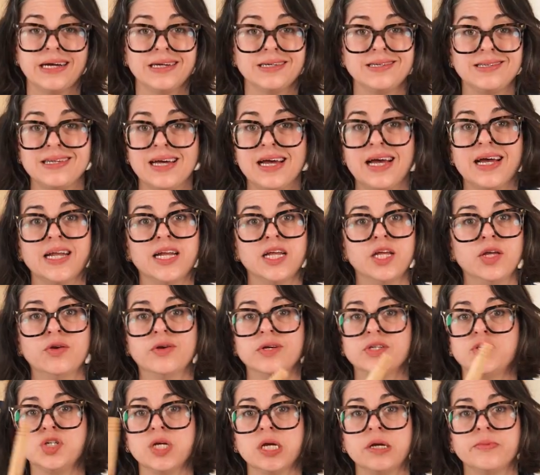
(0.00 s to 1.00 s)
I said, you
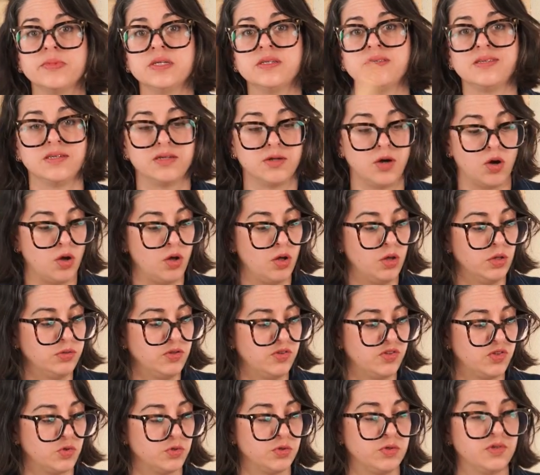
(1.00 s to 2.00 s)
can jam this into all
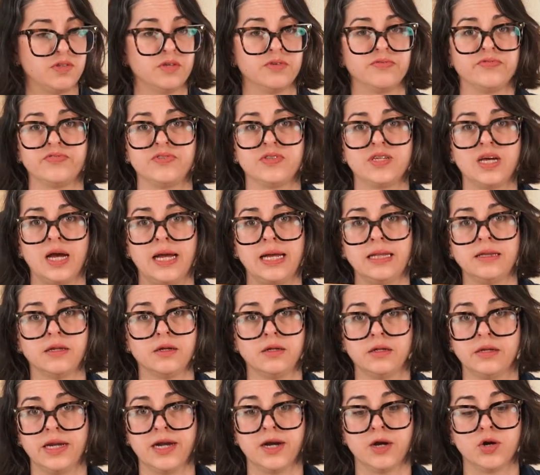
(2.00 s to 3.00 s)
sorts of tight
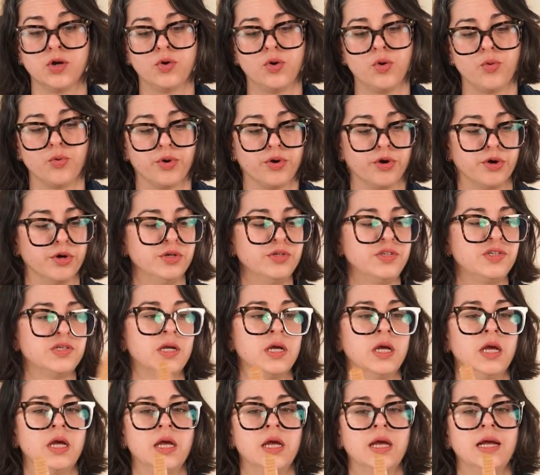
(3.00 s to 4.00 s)
little narrow corners.
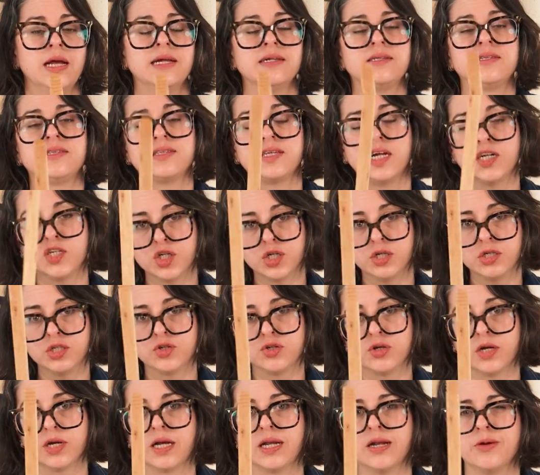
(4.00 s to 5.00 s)
It's such a good
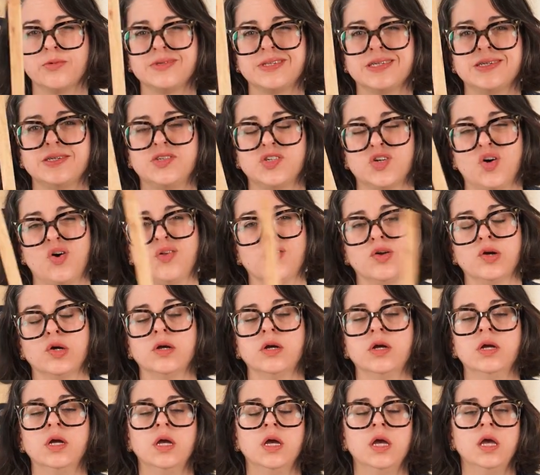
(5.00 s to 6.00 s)
trick, and it was
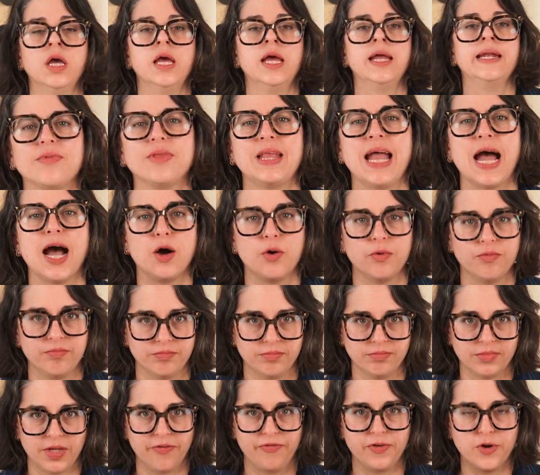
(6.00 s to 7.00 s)
$1. Now,
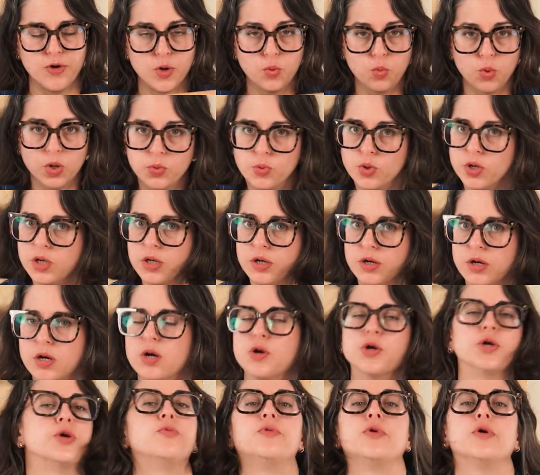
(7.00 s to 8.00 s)
if you're a woodworker
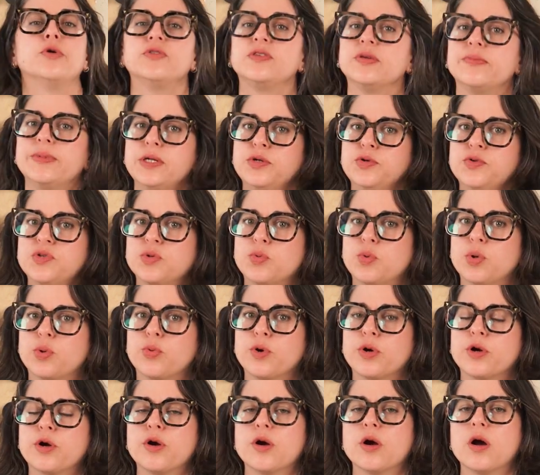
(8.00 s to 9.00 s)
or you know somebody who's a
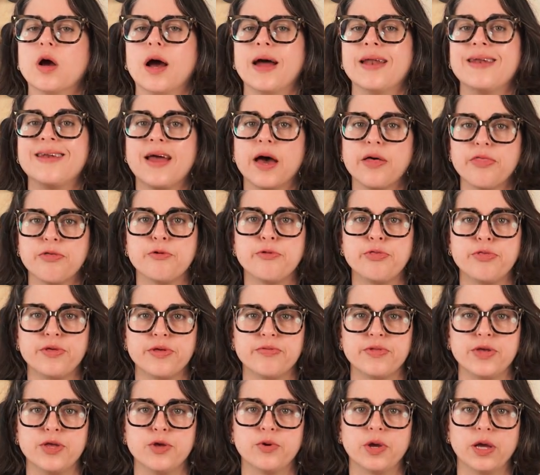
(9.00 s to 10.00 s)
woodworker, another
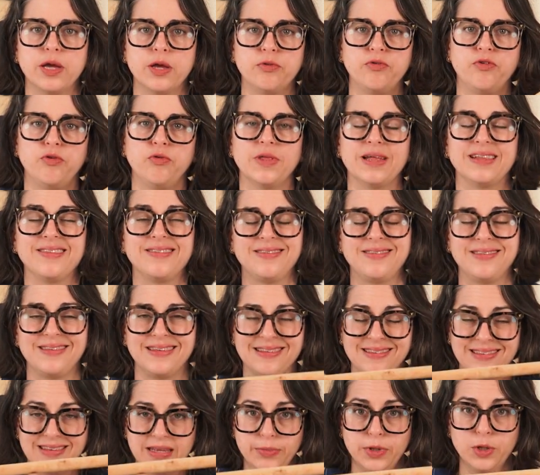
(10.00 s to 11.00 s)
thing that you can do that's
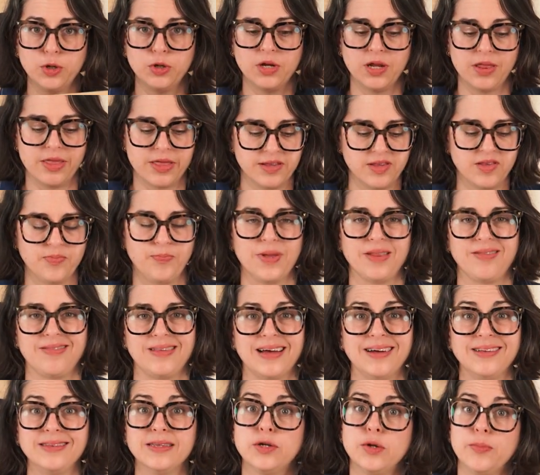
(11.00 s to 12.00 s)
similar to this, but
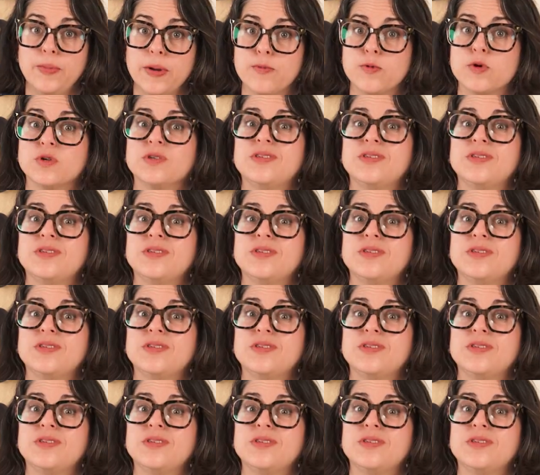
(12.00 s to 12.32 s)
a little bit more